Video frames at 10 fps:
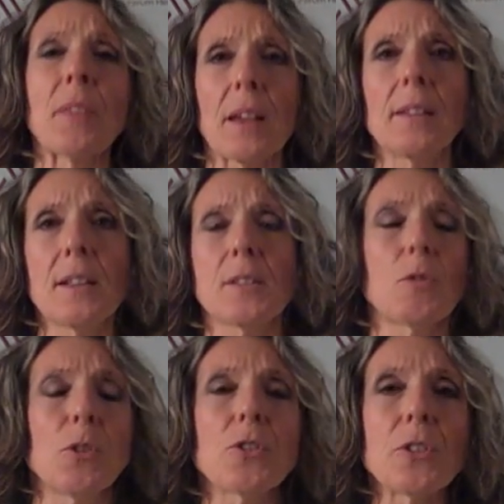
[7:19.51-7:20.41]
unless,
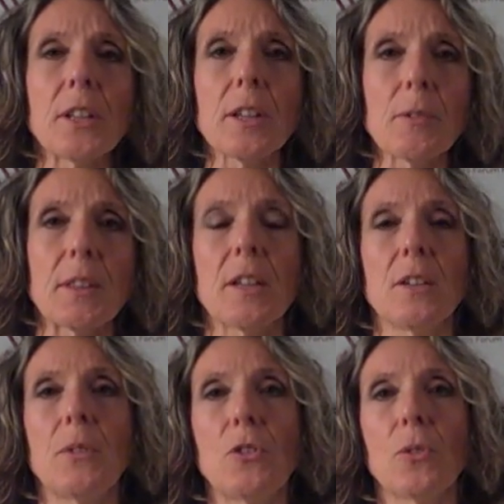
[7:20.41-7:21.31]
of course, you're dealing with an
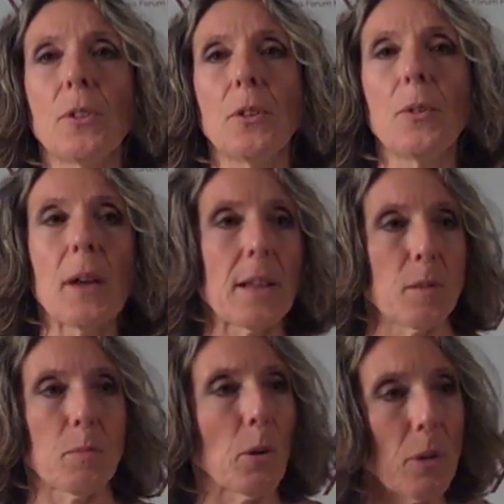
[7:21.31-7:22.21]
individual who has
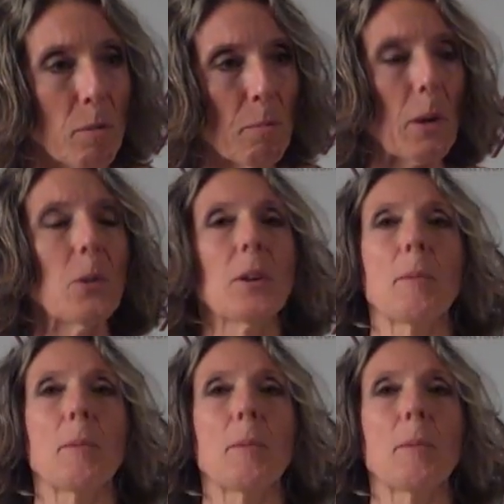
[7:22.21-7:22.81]
a broken bone.